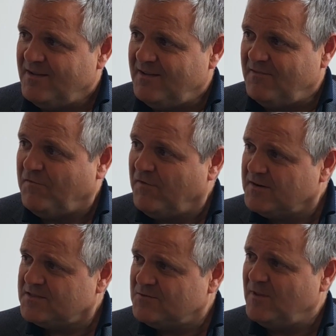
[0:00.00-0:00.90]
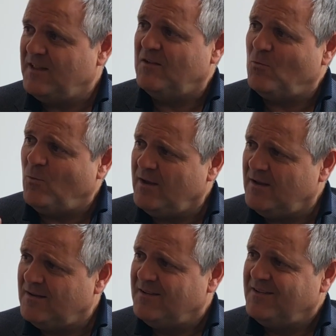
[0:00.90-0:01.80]
if first we didn't
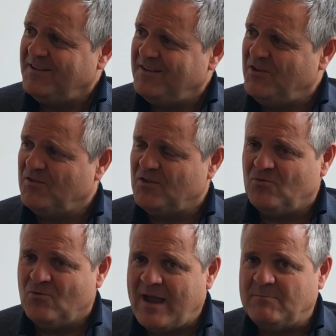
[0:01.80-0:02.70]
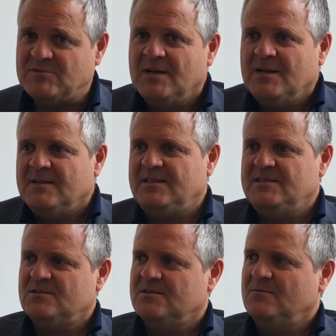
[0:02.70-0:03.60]
win in the other two aims. That
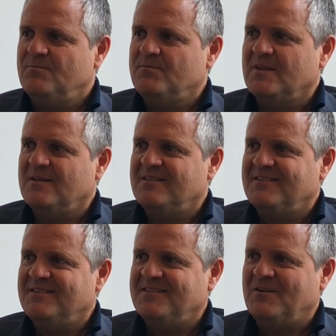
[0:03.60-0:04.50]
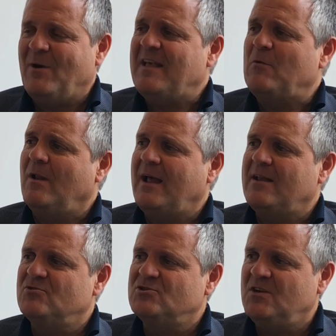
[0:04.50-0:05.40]
is the way that we
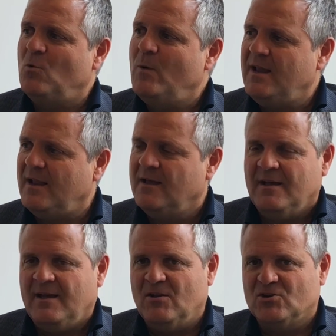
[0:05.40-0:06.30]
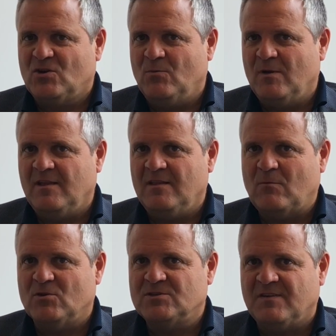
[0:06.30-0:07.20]
like to see winning. And also we think
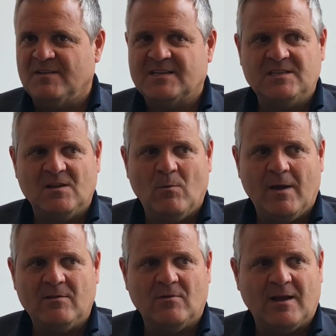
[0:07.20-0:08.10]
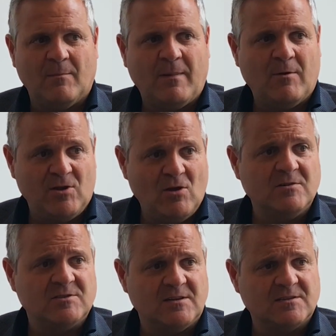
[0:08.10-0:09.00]
that was a fantastic way to help our
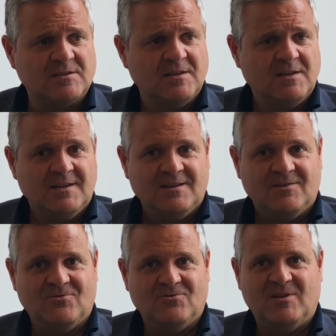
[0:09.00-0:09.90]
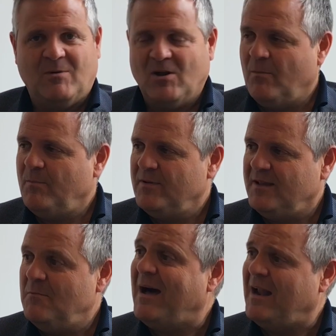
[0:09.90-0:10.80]
youngsters to develop
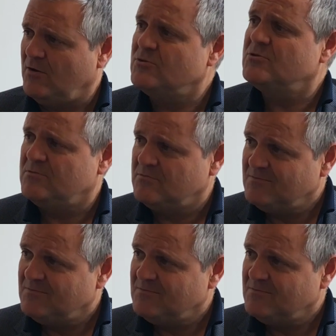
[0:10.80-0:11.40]
in values.